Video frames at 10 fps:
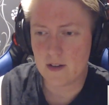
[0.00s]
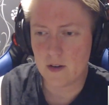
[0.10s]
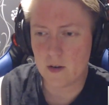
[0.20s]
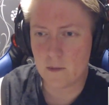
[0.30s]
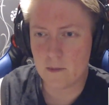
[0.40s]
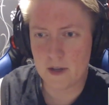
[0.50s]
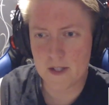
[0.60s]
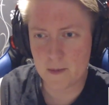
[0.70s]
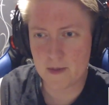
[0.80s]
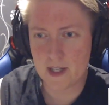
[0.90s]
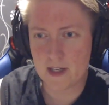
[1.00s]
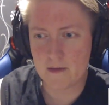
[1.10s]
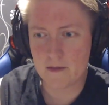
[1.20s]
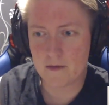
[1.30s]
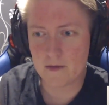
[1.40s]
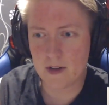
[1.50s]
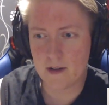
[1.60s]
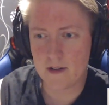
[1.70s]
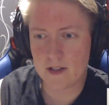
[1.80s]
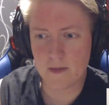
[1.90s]
or possibly
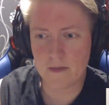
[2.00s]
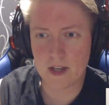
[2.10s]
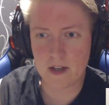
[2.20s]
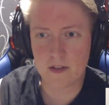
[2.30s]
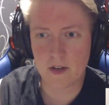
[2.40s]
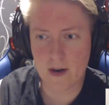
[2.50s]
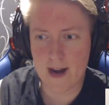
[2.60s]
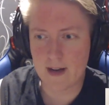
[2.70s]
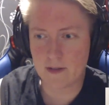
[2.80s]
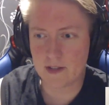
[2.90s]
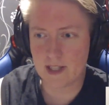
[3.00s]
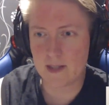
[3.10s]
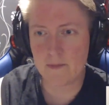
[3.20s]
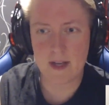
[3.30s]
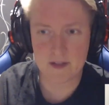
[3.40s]
something underground. There's a bit of